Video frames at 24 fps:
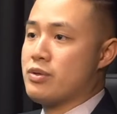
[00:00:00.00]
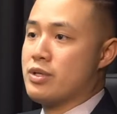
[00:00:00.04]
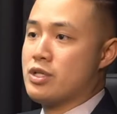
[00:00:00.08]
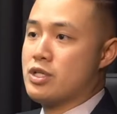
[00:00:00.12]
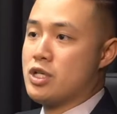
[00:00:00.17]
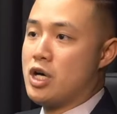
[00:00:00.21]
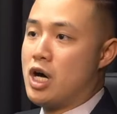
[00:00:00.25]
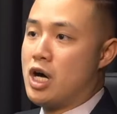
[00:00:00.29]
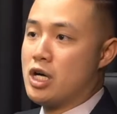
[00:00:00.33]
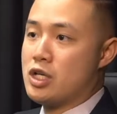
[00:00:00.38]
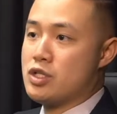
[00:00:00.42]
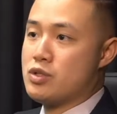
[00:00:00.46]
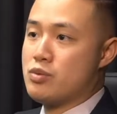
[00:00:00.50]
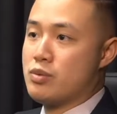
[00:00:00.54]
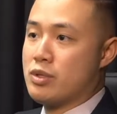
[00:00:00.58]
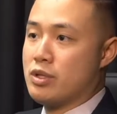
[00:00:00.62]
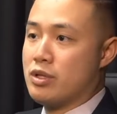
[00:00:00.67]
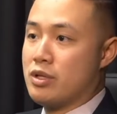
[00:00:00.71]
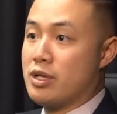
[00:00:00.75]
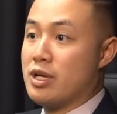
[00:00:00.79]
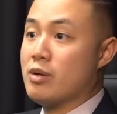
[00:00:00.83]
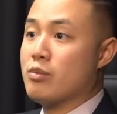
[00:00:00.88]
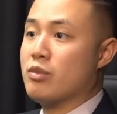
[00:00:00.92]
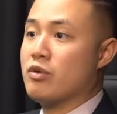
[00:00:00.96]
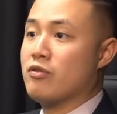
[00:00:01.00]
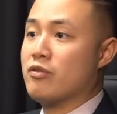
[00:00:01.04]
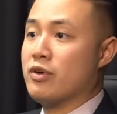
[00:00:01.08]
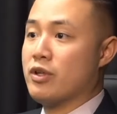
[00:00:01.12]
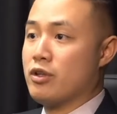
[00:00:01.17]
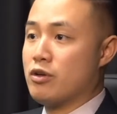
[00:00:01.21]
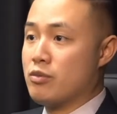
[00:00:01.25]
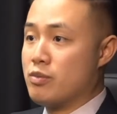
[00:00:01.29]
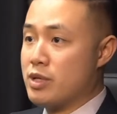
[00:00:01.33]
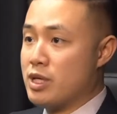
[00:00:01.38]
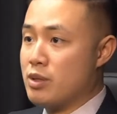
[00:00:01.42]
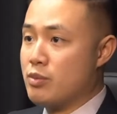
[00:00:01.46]
talks with a number of
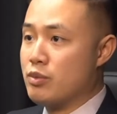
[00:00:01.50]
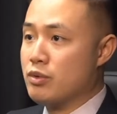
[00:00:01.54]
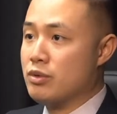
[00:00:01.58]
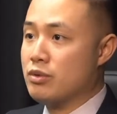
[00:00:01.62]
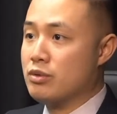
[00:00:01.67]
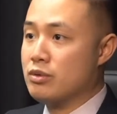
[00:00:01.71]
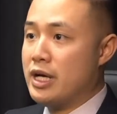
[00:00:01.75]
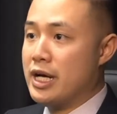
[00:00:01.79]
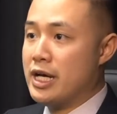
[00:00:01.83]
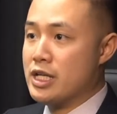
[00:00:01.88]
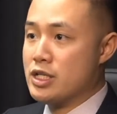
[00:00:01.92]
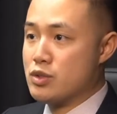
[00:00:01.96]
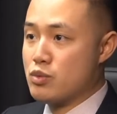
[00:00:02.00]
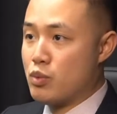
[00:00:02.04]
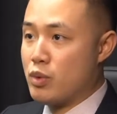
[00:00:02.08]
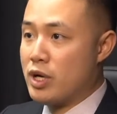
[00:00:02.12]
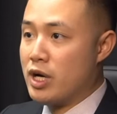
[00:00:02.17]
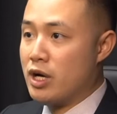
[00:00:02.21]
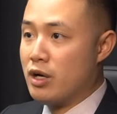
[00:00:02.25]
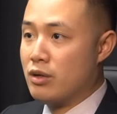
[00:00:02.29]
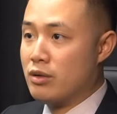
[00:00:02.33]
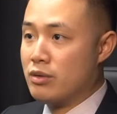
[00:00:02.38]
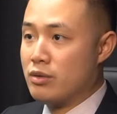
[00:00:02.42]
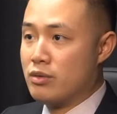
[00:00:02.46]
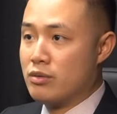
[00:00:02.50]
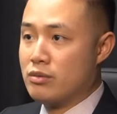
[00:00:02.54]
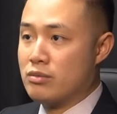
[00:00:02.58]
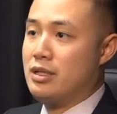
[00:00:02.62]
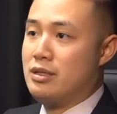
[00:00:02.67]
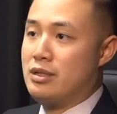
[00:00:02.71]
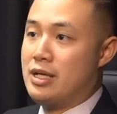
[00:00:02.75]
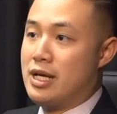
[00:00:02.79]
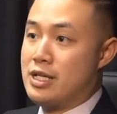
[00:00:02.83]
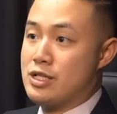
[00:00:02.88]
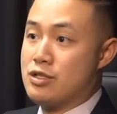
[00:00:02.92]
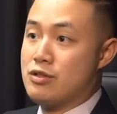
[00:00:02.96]
other people as well. And
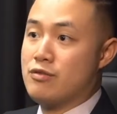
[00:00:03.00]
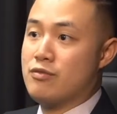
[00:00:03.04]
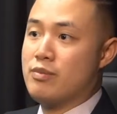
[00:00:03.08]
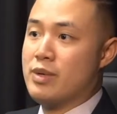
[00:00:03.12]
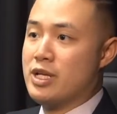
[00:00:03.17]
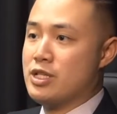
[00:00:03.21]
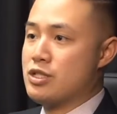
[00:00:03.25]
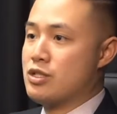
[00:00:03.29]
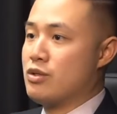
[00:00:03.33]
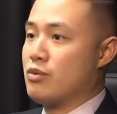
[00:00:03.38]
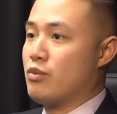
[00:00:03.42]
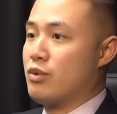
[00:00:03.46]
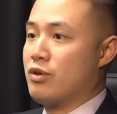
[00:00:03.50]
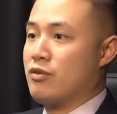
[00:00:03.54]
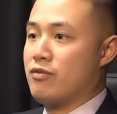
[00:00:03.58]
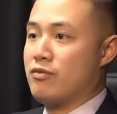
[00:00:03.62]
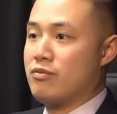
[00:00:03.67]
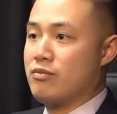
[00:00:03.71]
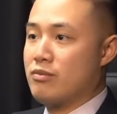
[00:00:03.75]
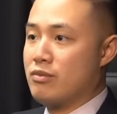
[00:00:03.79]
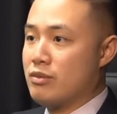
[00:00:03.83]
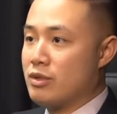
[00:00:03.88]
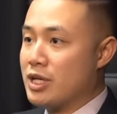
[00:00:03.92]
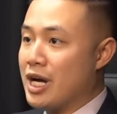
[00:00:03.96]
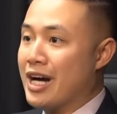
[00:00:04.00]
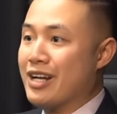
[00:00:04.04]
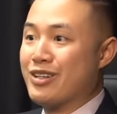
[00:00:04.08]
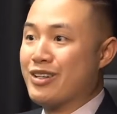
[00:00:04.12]
as you've mentioned, we've gotten